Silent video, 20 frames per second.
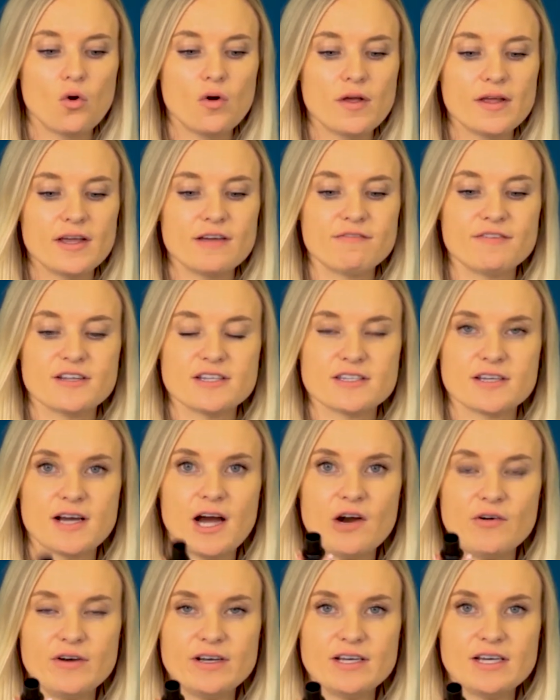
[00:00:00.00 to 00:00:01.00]
if it's
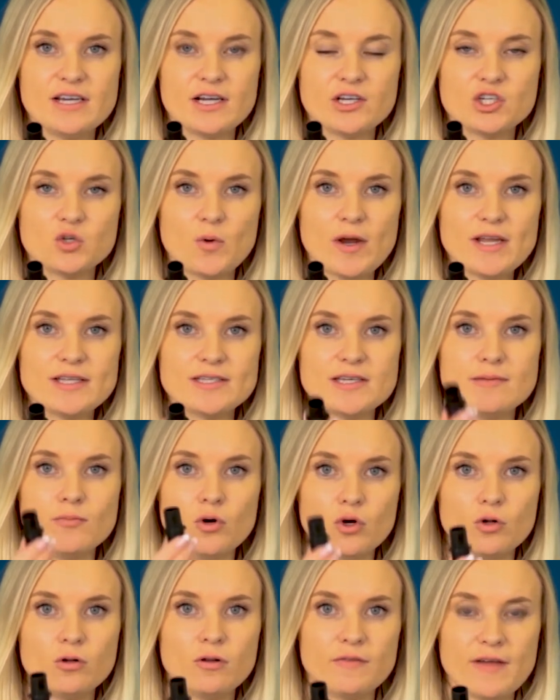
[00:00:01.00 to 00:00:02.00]
currently a 20
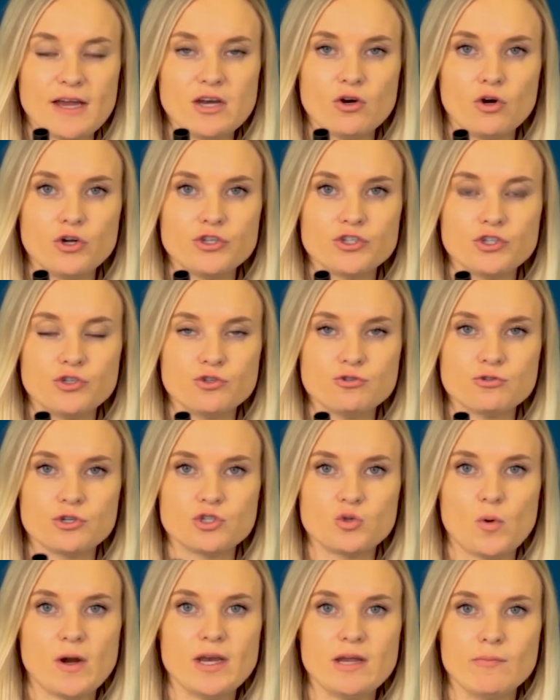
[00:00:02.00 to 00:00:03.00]
mil, they know to use the
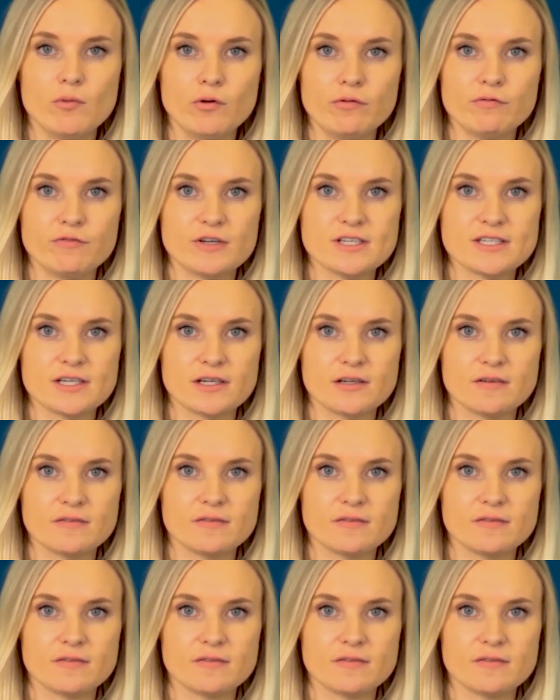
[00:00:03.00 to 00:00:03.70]
20 mil fitting.